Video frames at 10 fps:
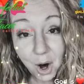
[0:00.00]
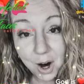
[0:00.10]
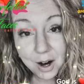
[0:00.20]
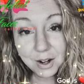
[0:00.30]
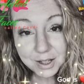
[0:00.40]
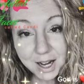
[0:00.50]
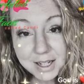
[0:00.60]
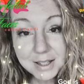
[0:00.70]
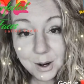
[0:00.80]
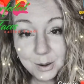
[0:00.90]
all
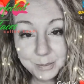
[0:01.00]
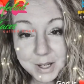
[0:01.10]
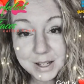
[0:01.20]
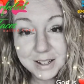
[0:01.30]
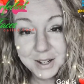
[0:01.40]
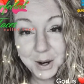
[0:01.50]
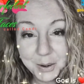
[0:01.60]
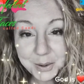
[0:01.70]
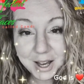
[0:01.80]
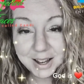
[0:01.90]
eyes on me.
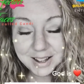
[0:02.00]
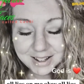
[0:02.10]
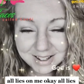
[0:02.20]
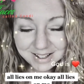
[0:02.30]
Okay.